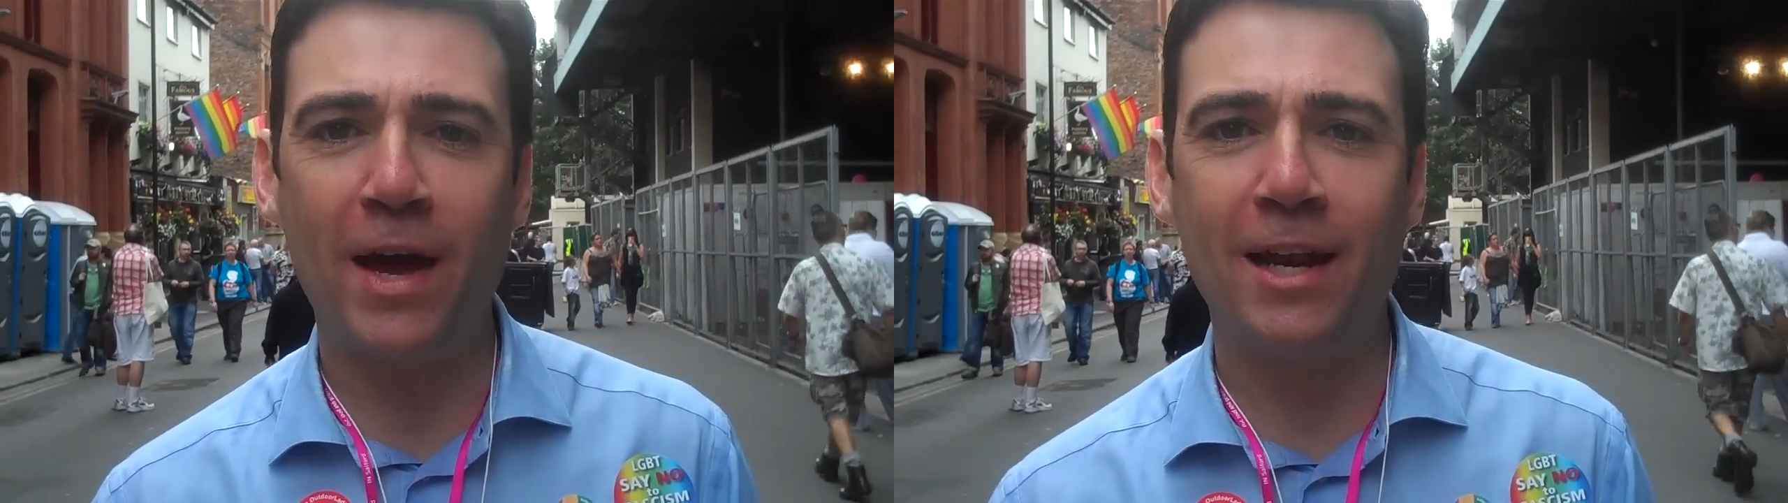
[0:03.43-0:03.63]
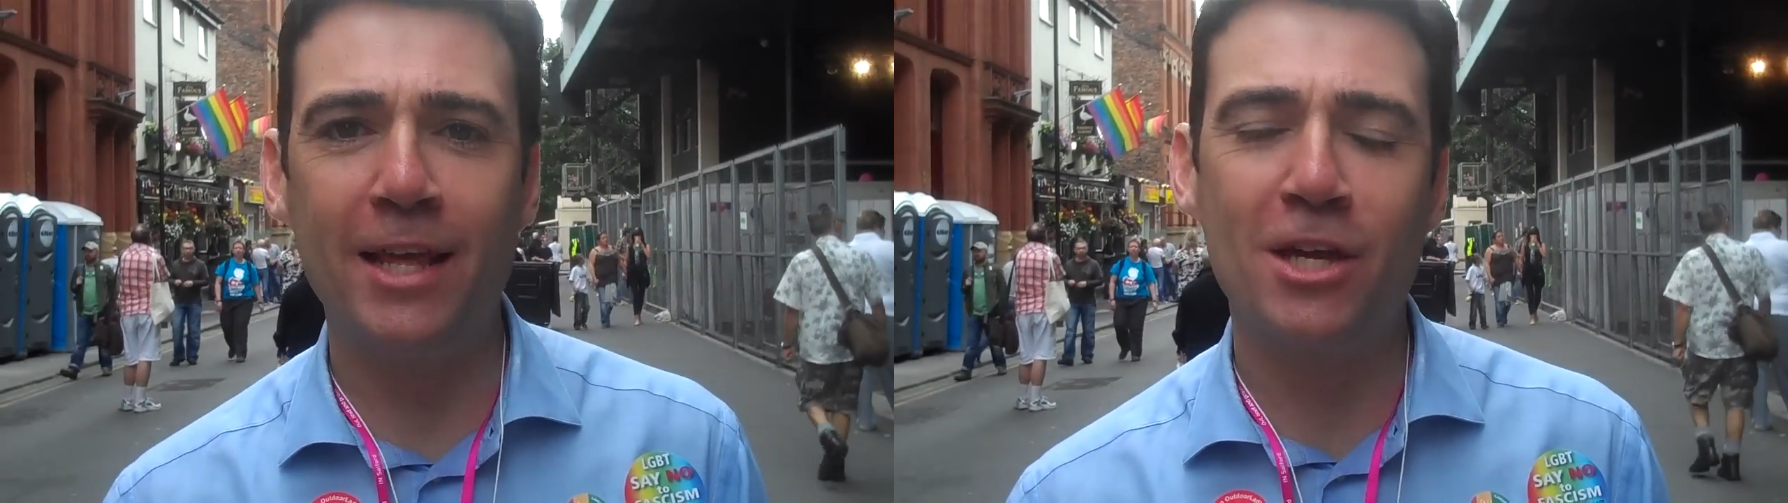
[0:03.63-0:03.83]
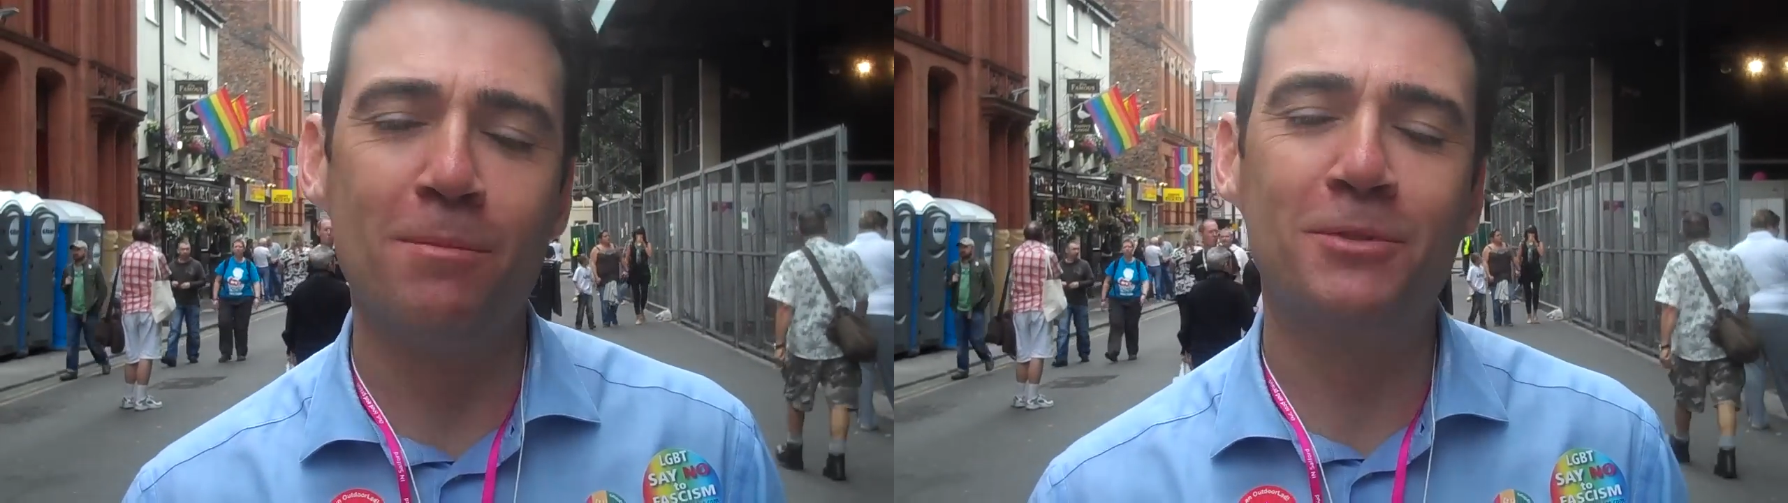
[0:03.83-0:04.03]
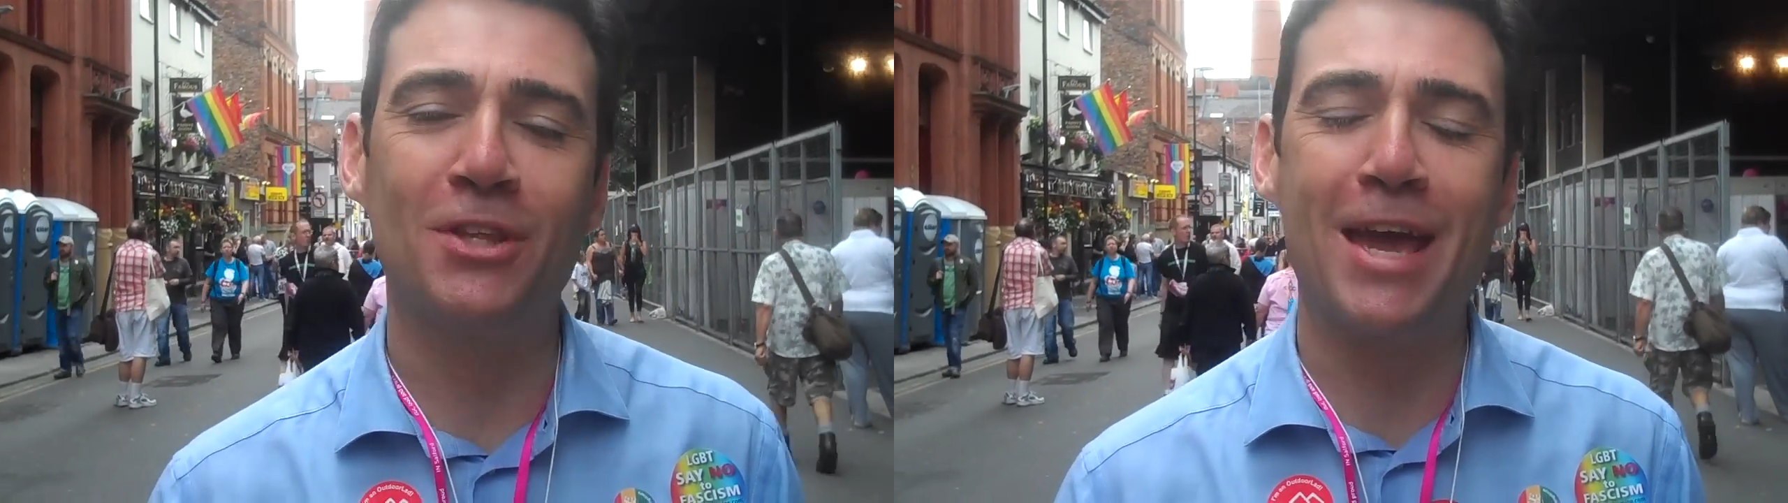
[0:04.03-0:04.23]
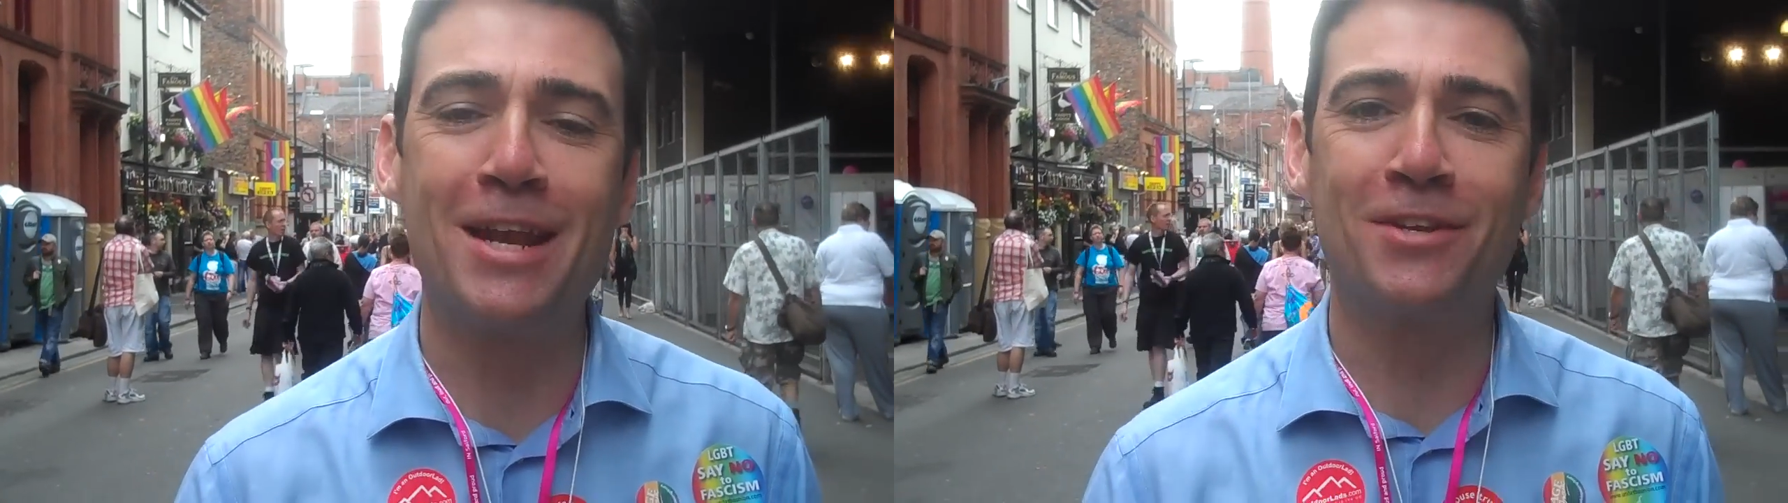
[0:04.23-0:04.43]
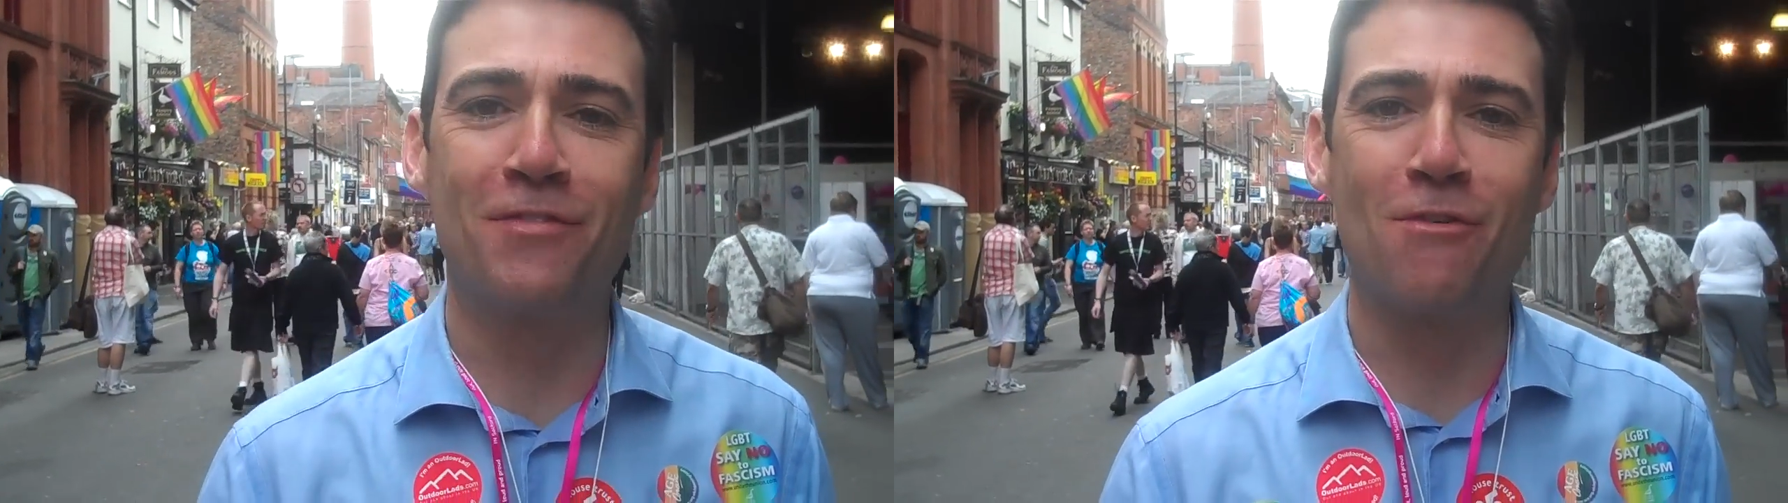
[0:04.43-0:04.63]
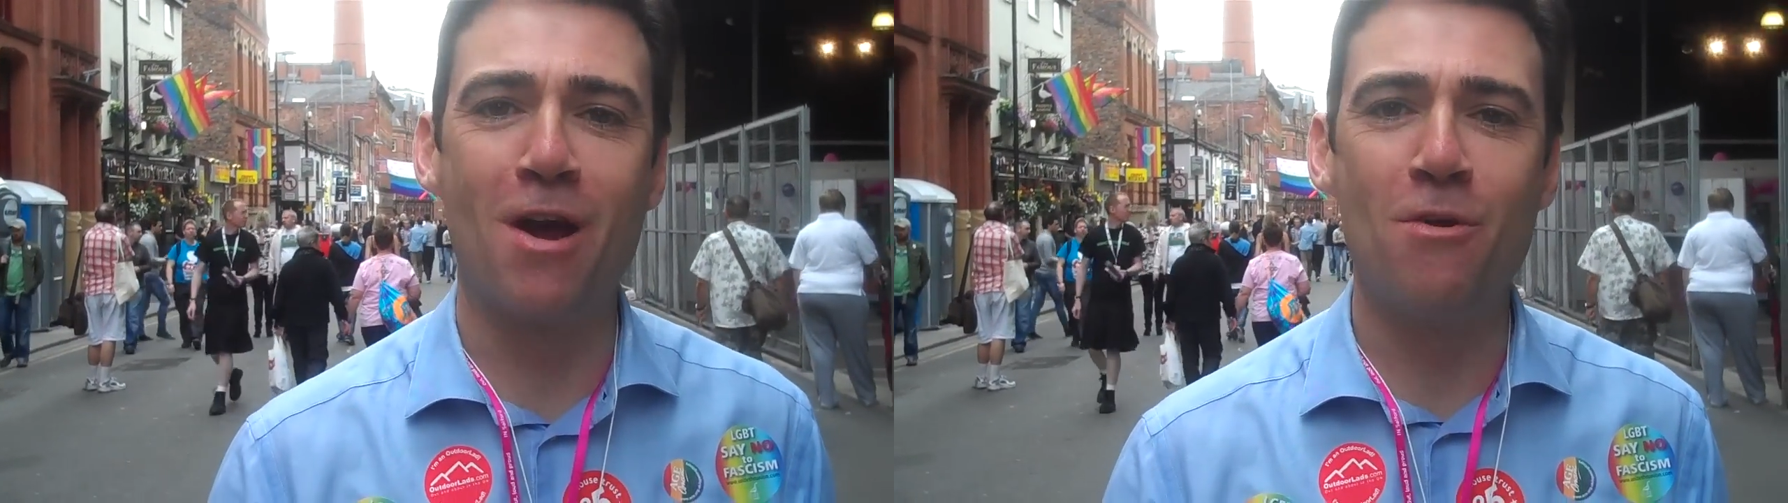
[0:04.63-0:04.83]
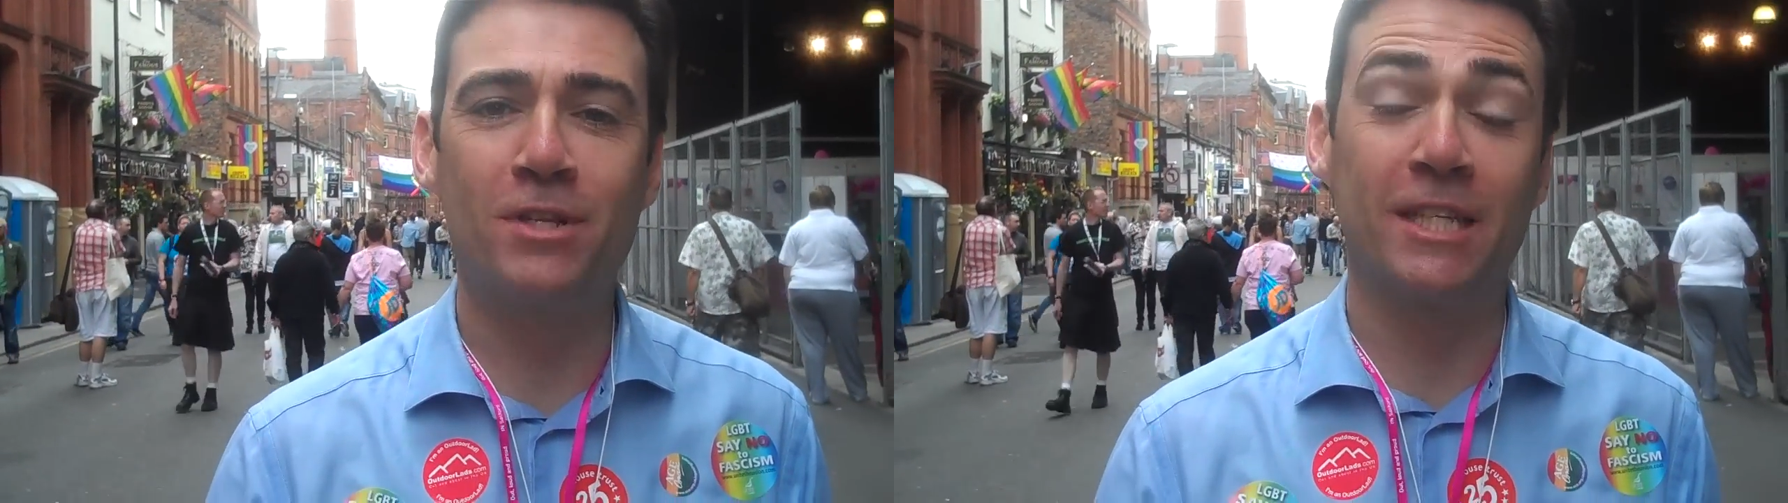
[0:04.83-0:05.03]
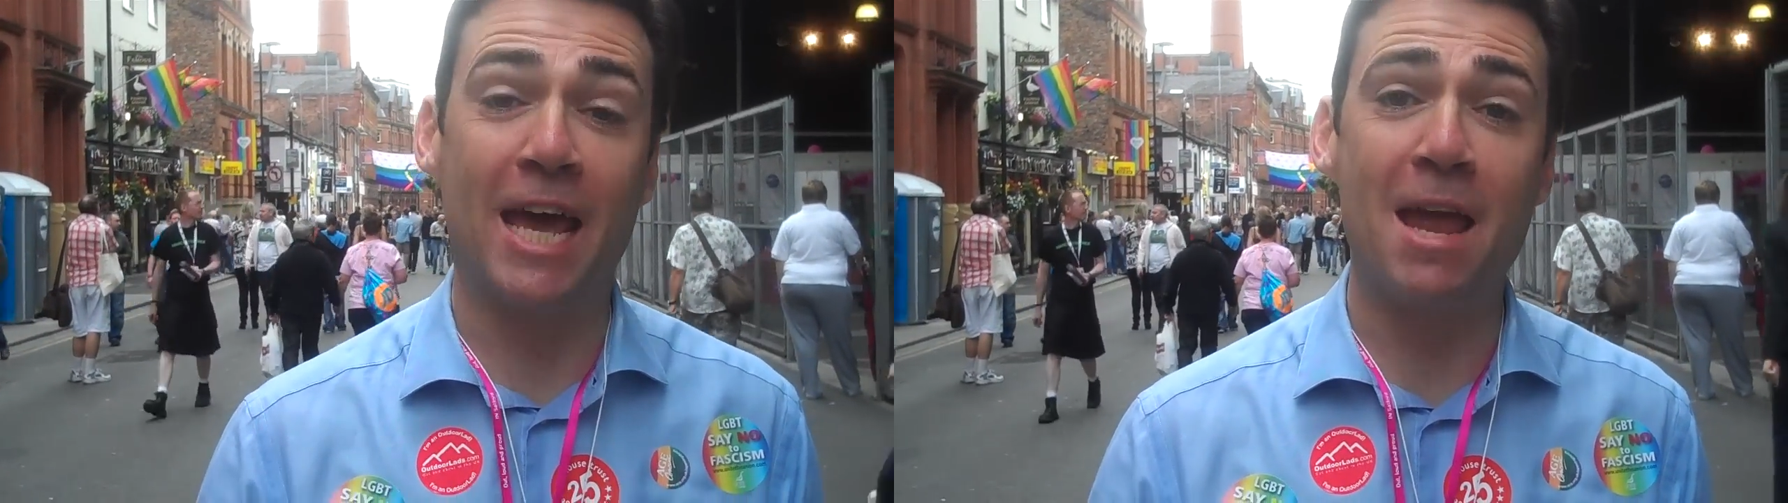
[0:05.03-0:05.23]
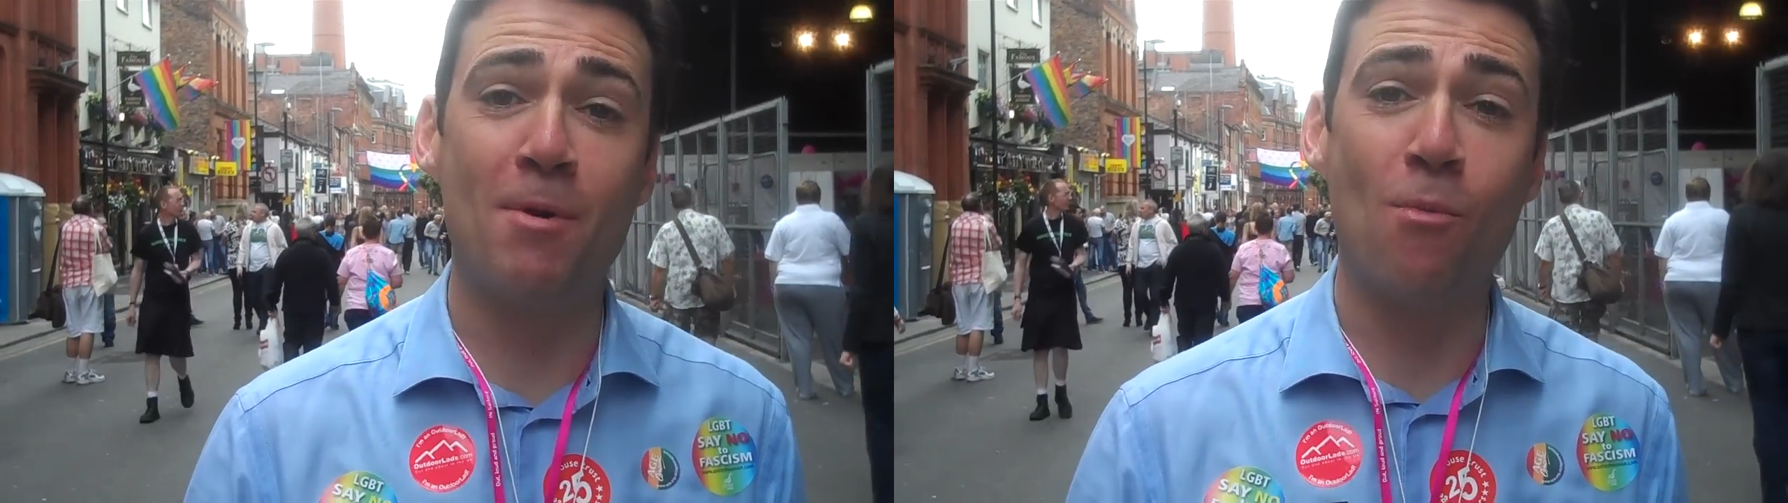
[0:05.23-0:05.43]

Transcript: finally come to the end of the road today,